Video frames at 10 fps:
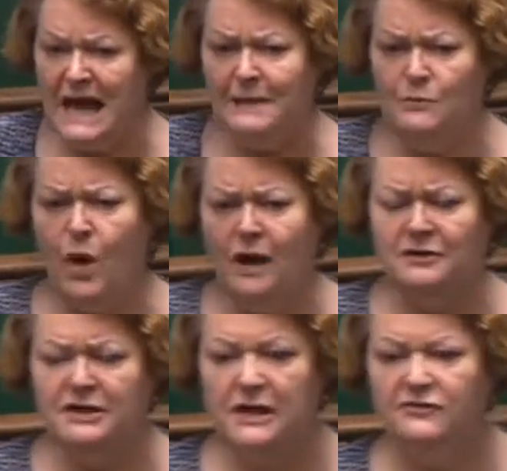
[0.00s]
And while
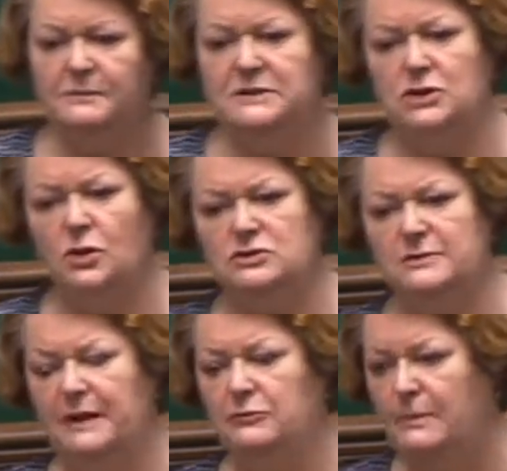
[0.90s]
the government talks
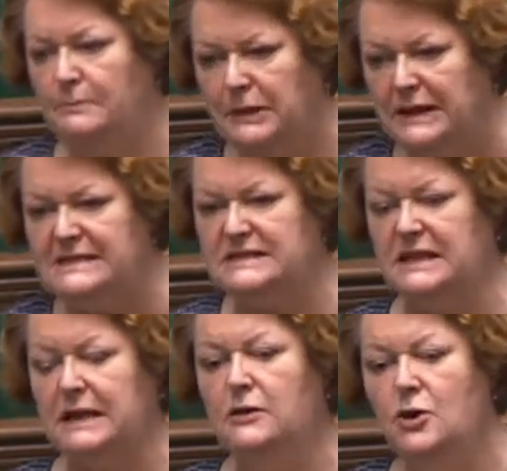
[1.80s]
about
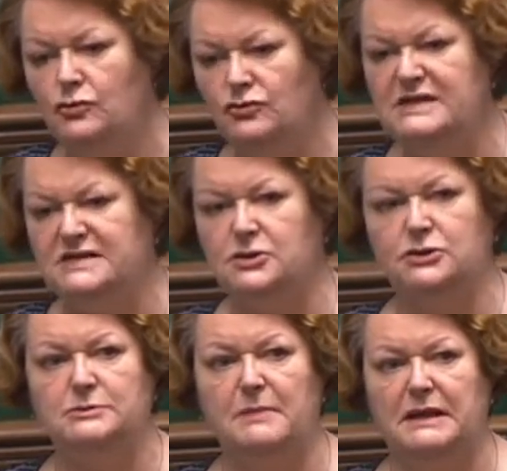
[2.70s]
replacing
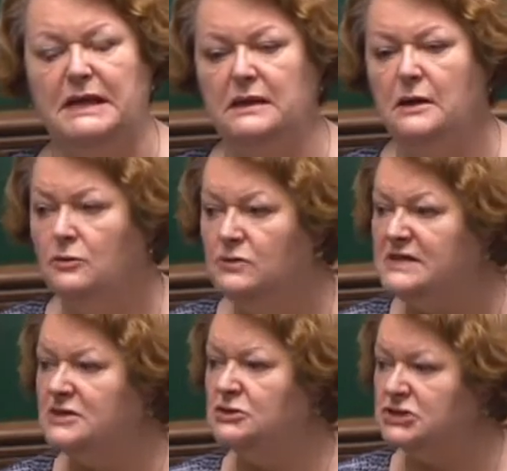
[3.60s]
research money,
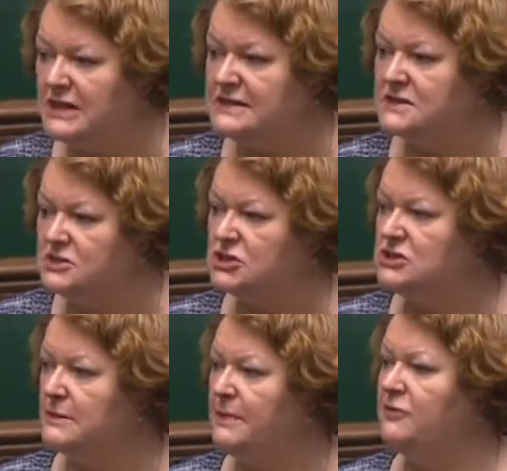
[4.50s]
research isn't
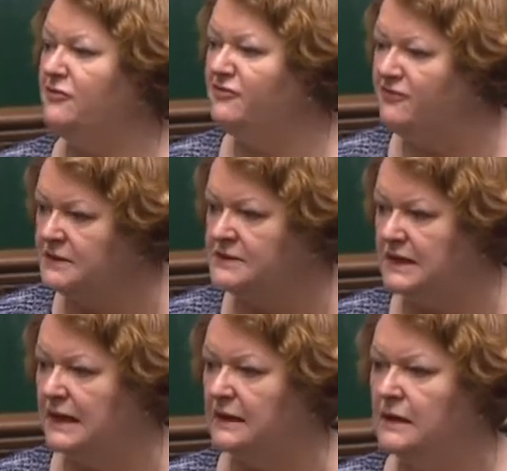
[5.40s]
just about
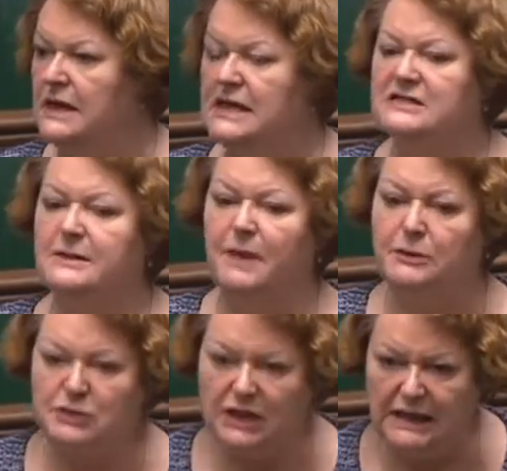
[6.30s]
funding, it's
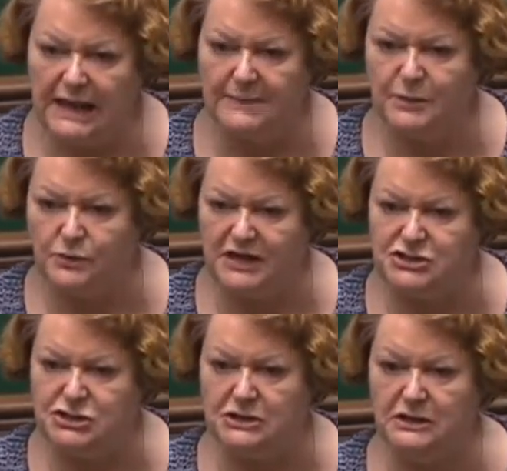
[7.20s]
about
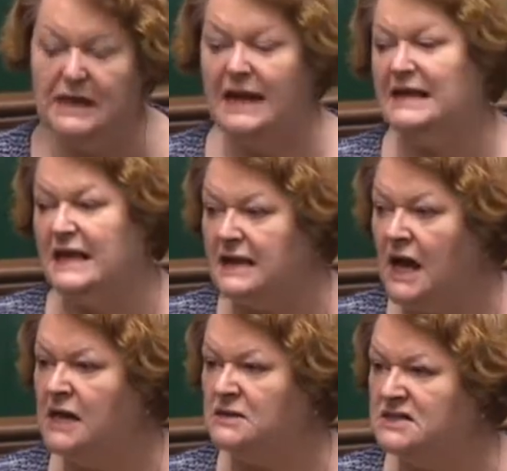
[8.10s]
collaboration. And you
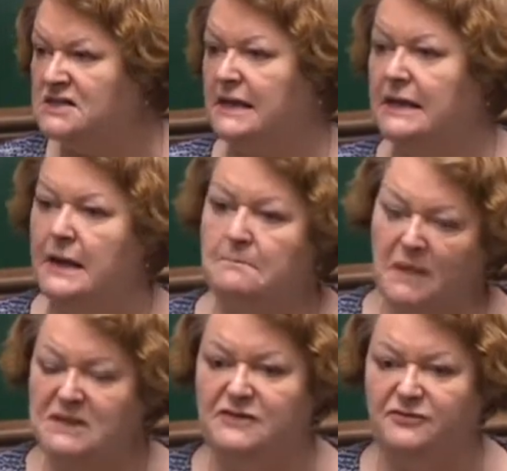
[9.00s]
can't sit in a
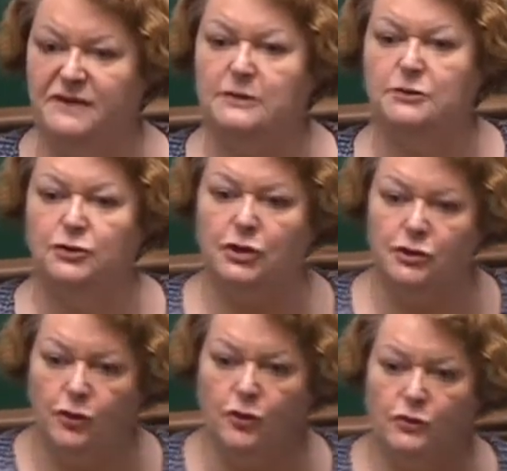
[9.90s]
muddy field on your
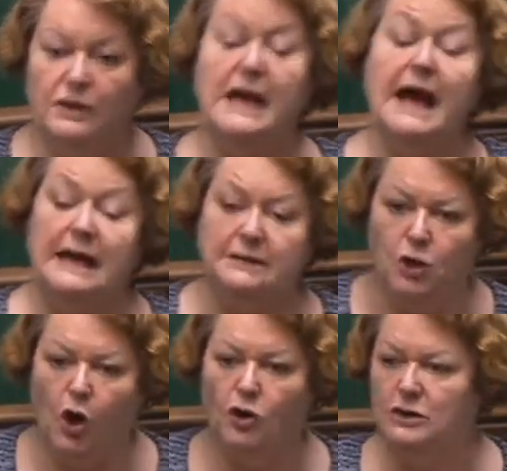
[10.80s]
own and
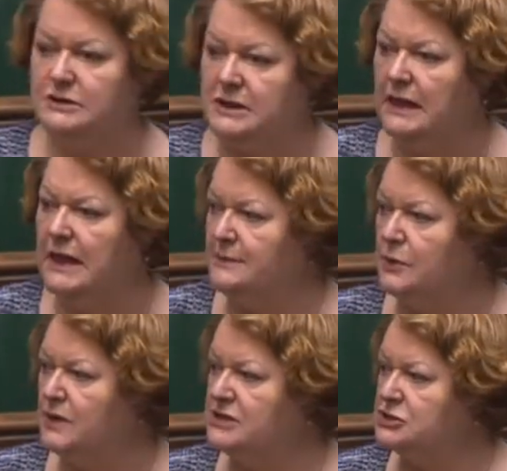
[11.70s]
call it
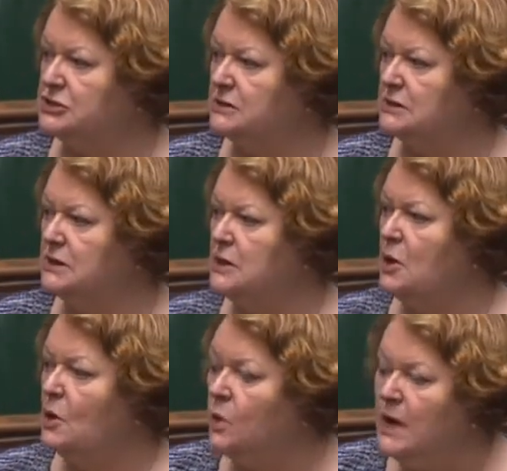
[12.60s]
collaboration.
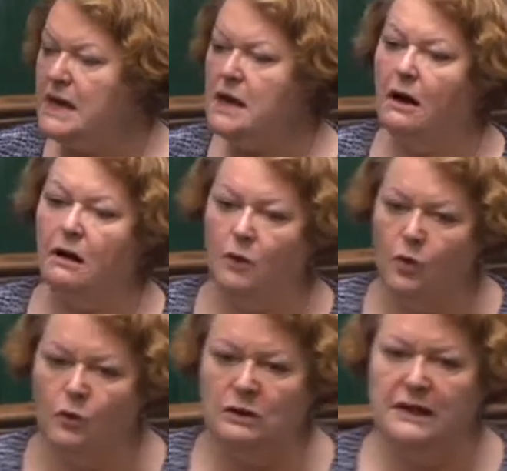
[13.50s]
We are
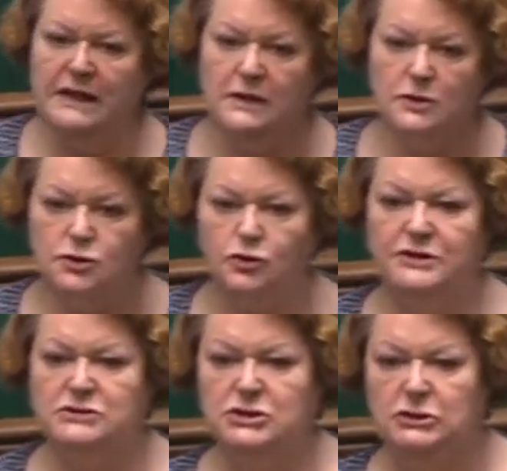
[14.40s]
only
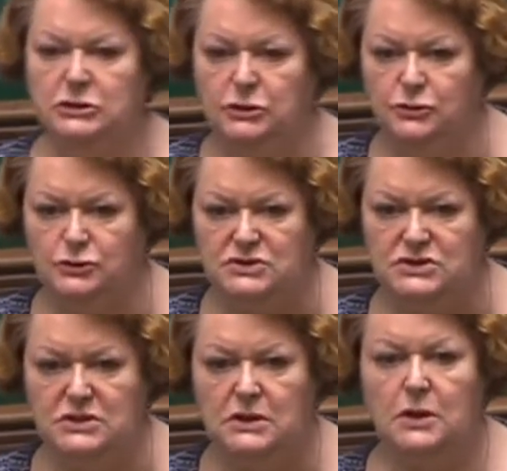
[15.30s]
going to
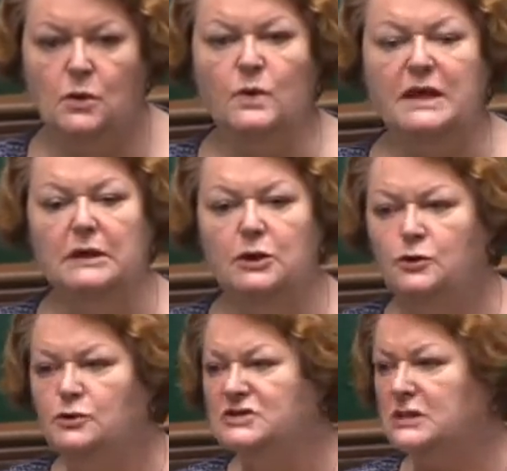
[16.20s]
lose. We
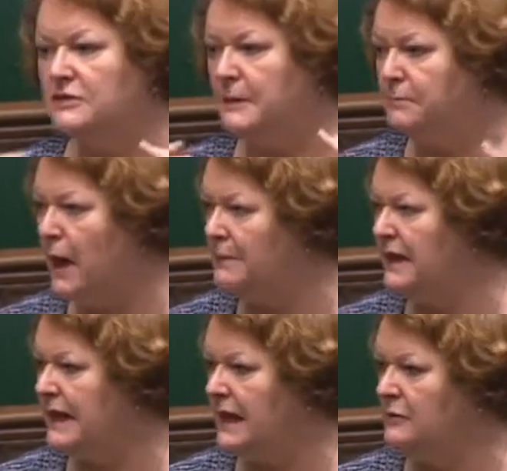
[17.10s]
lose the
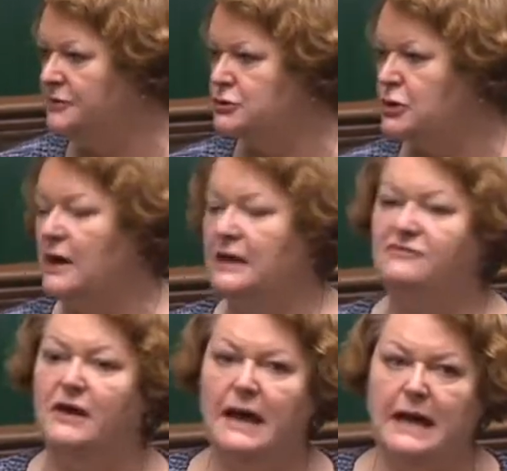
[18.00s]
public health
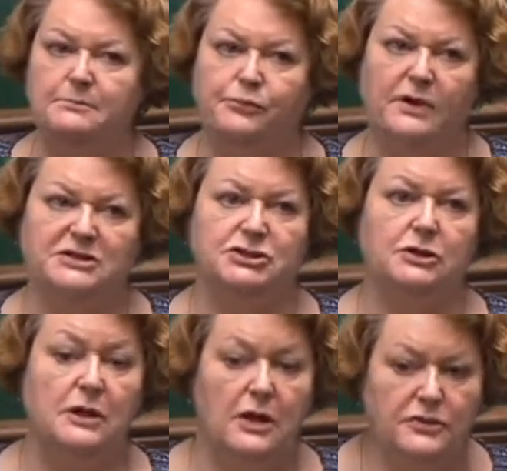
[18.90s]
drive and
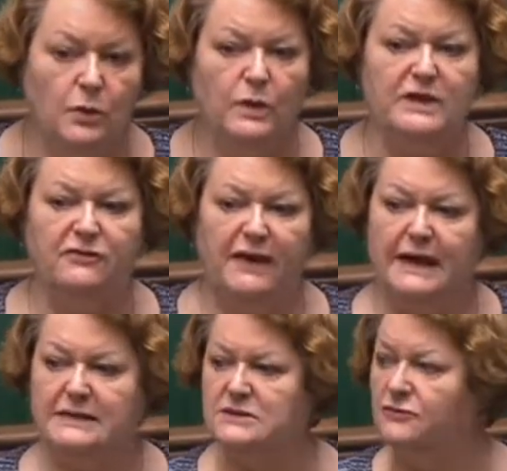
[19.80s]
pressure that we've
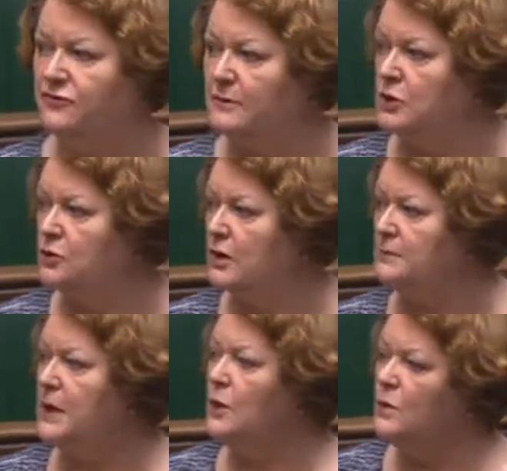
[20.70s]
had from
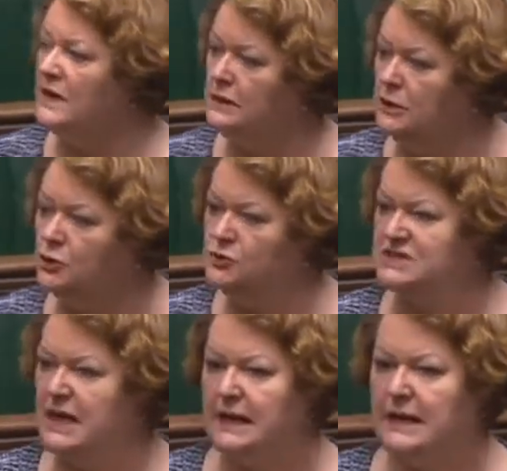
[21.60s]
Europe. We lose
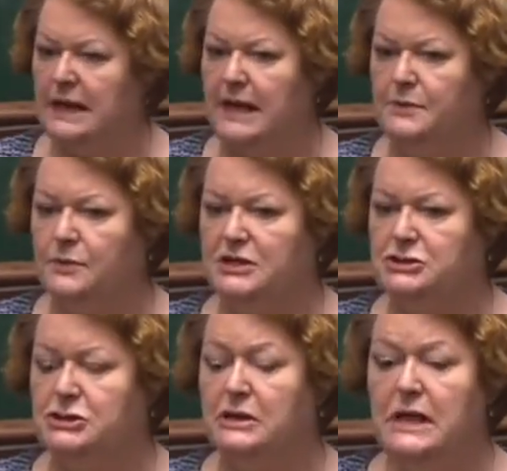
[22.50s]
that
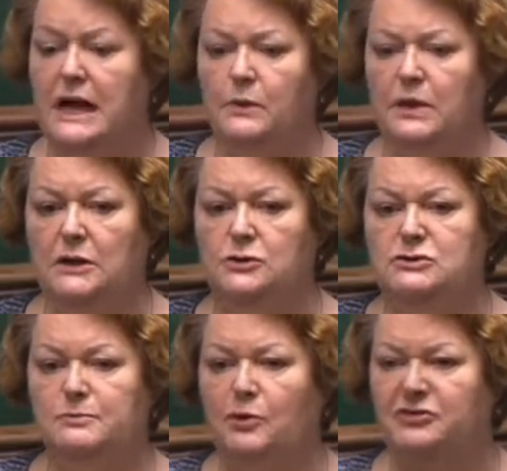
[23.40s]
collaboration and we
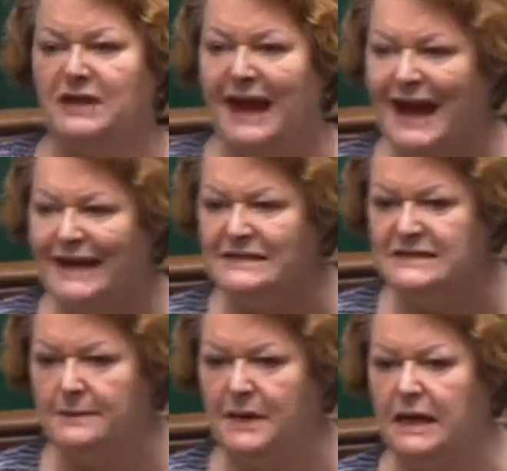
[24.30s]
lose both the
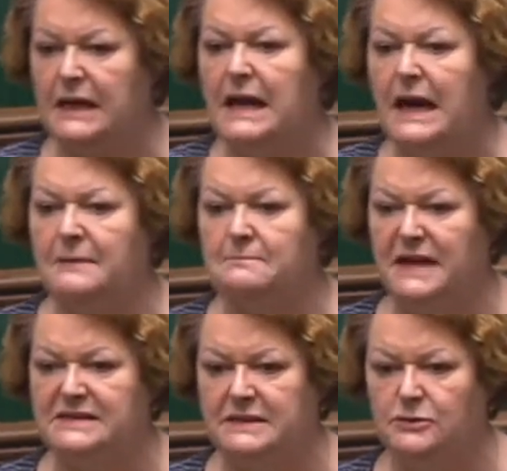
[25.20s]
academic and
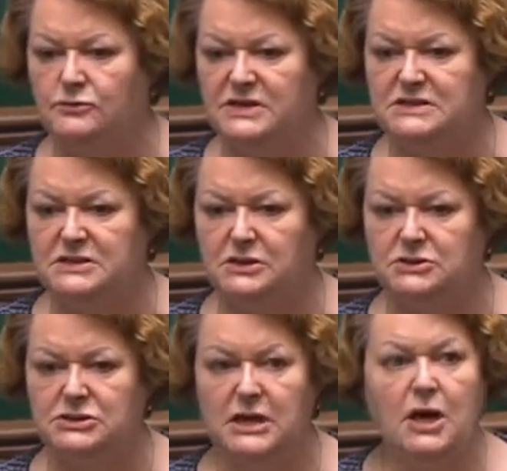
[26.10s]
medical research.